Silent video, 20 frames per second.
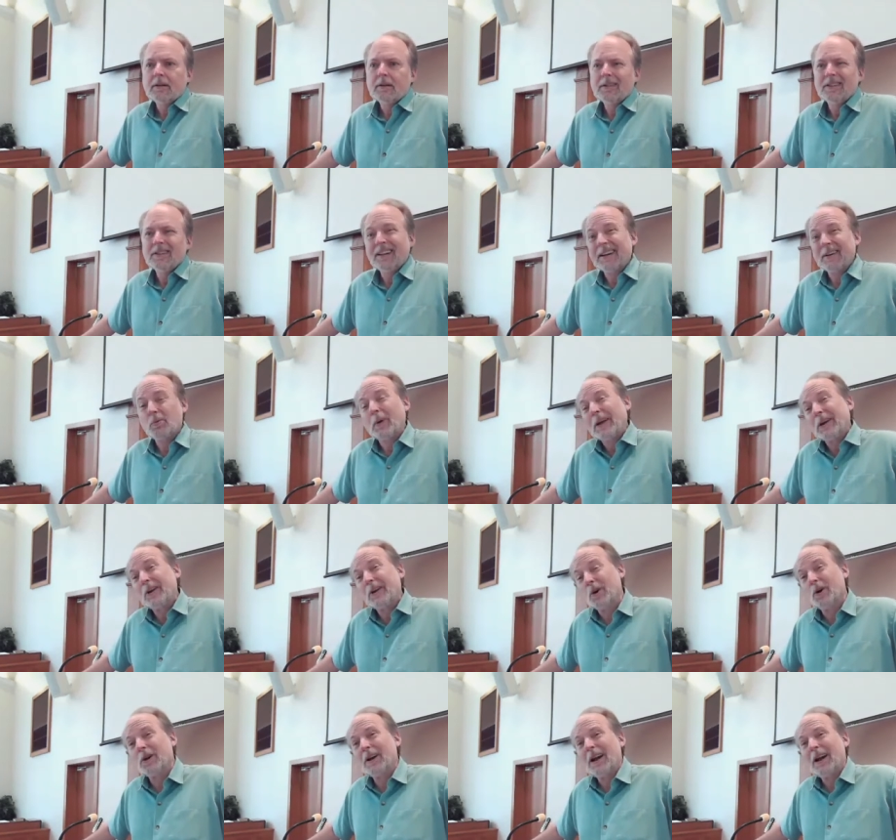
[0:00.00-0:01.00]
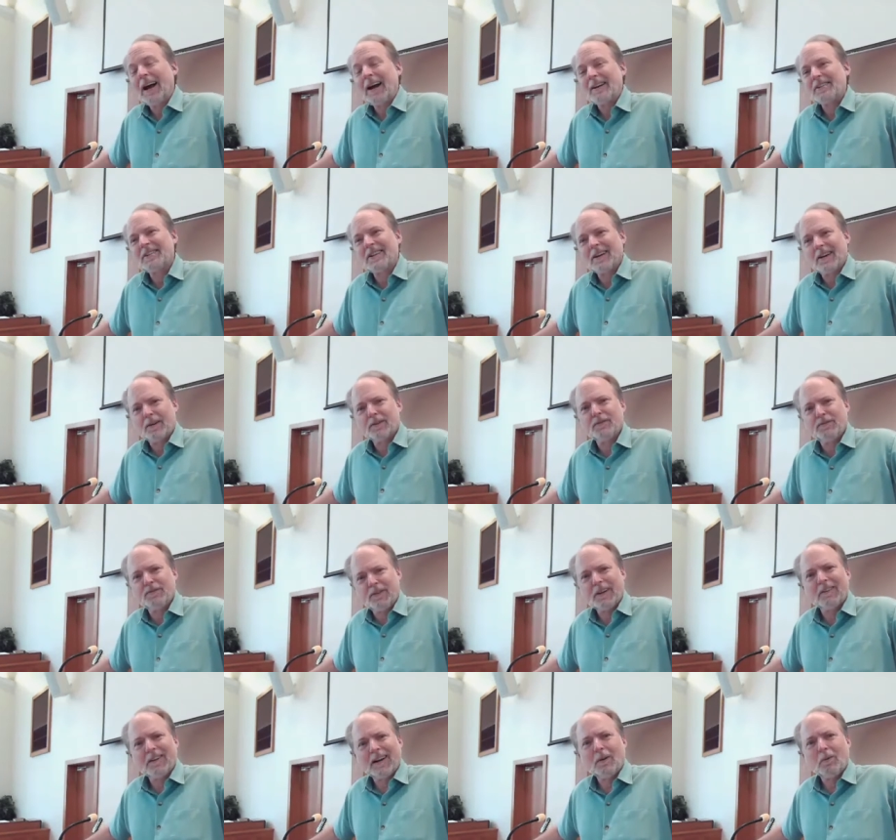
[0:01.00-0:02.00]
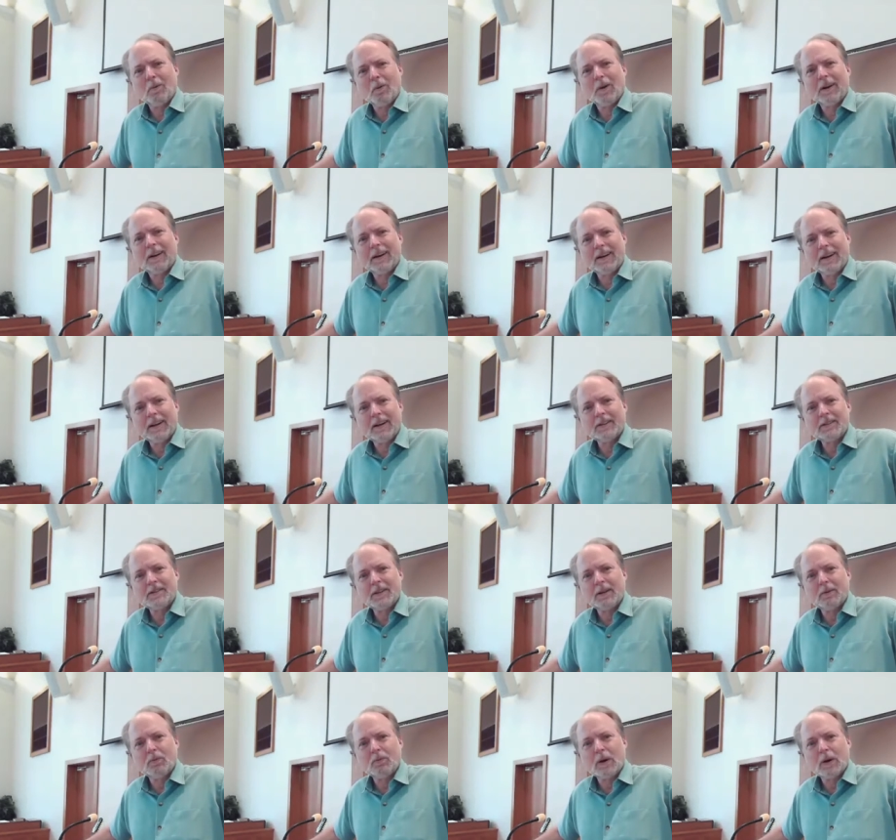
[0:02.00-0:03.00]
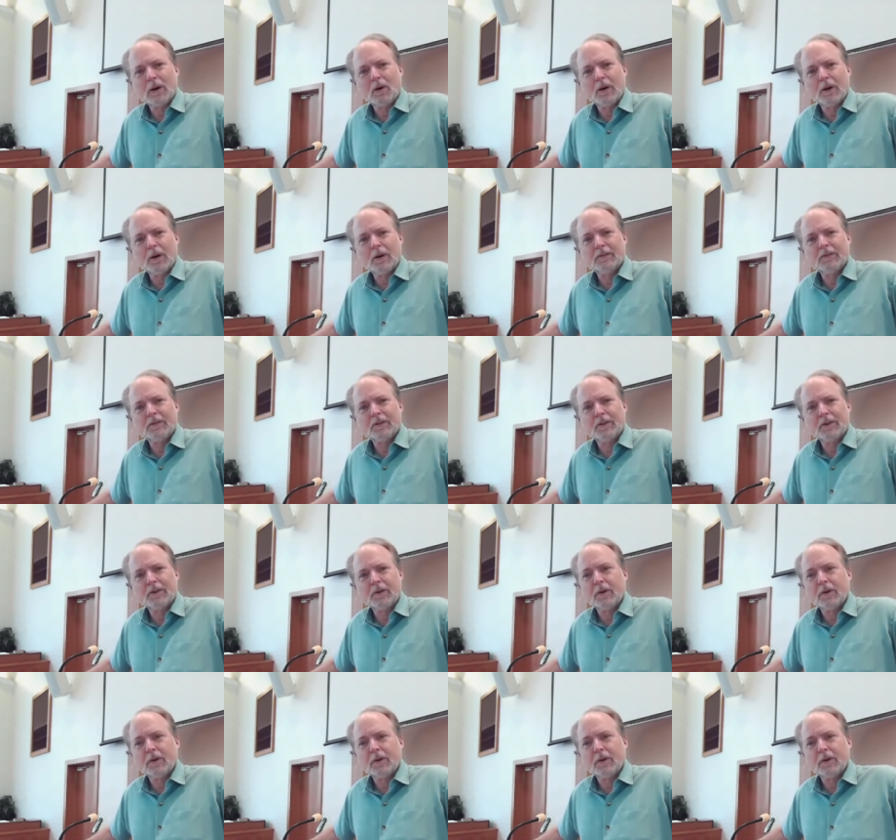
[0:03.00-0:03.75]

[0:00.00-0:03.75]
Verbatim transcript: like we could ourselves figure out what it is that we're on earth to do.